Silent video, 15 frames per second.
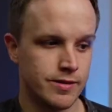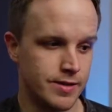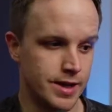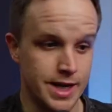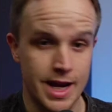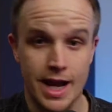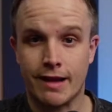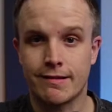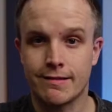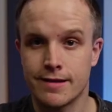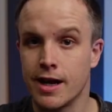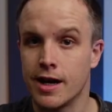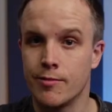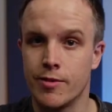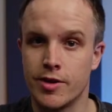the next
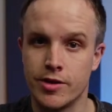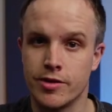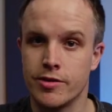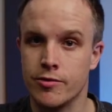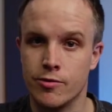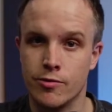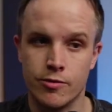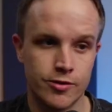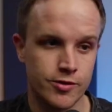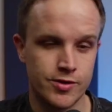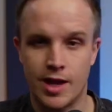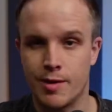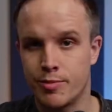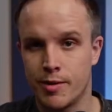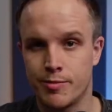time that you
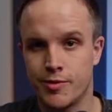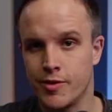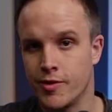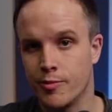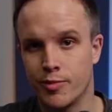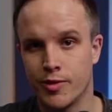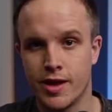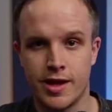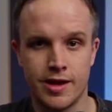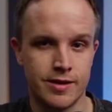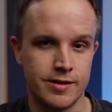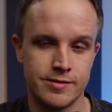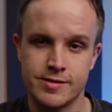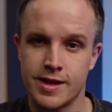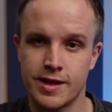step up to the plate
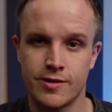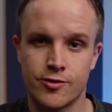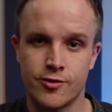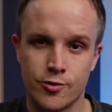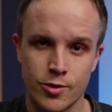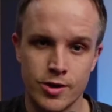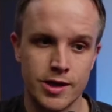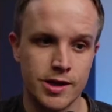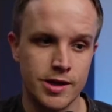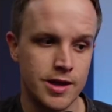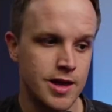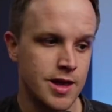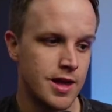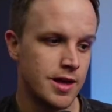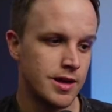and take a swing.
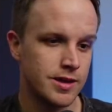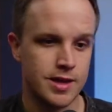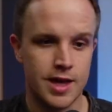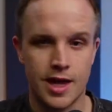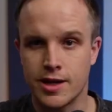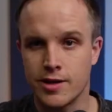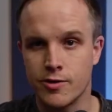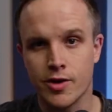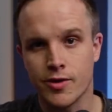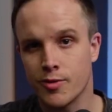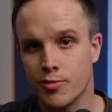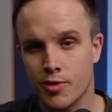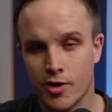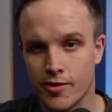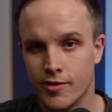Can you hit
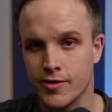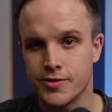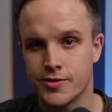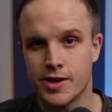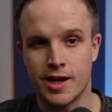the ball this